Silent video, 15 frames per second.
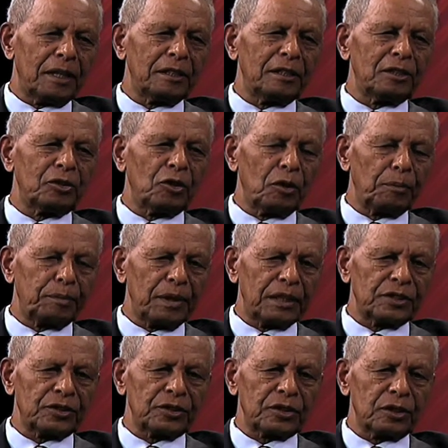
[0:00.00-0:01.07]
and
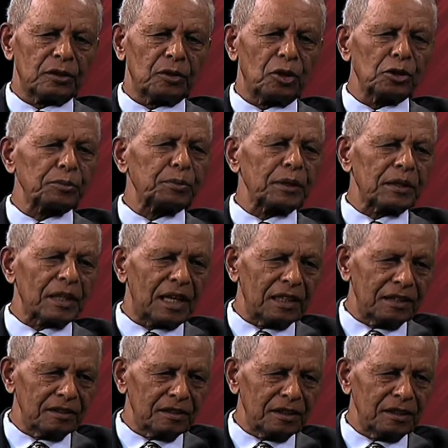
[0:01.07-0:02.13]
Ethiopians'
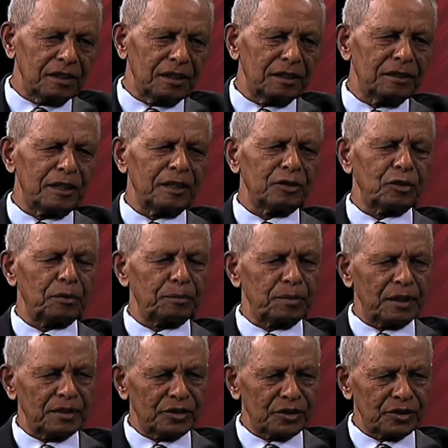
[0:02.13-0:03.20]
hospitality and
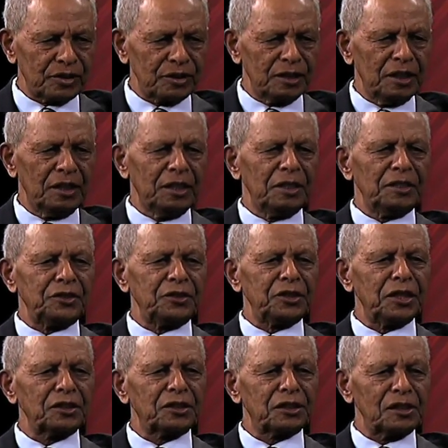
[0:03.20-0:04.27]
Ethiopians'
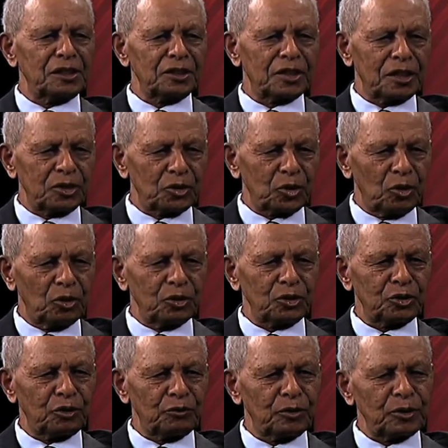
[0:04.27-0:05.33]
gentleness and so on and
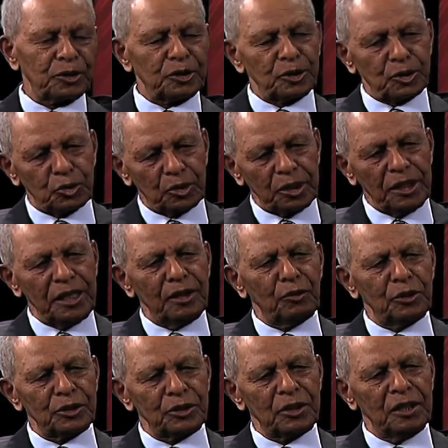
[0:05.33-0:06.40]
so forth. So he
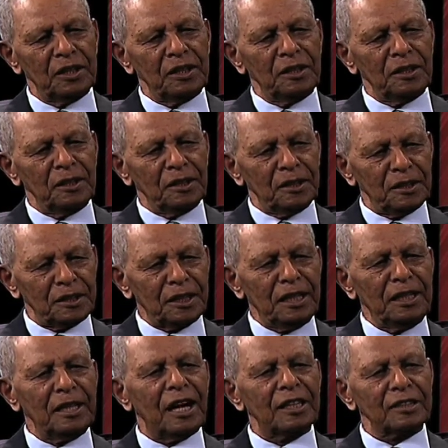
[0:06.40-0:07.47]
was
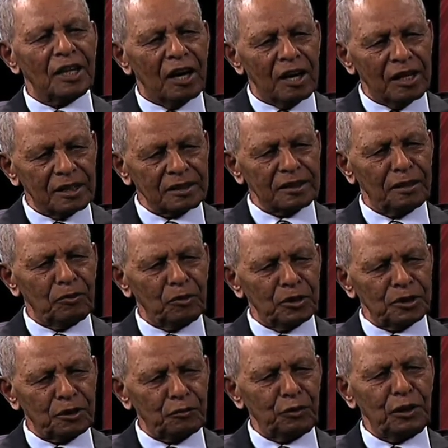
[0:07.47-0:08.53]
really at heart,
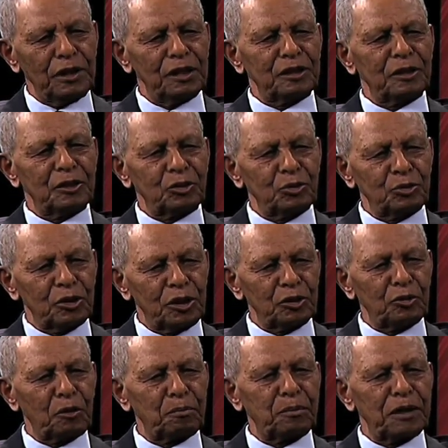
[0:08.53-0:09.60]
was affiliated to the
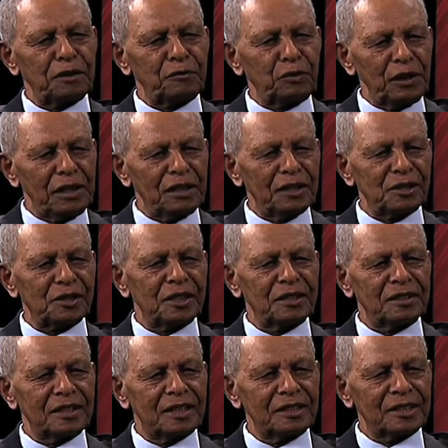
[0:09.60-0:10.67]
Ethiopian feelings
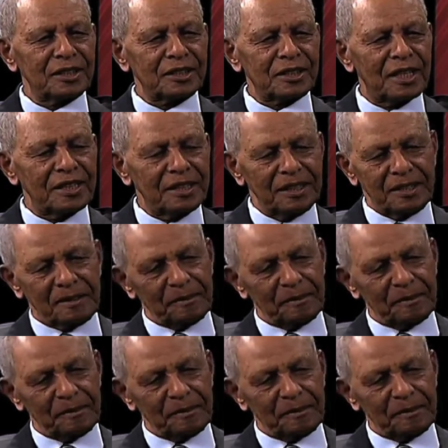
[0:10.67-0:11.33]
and understanding.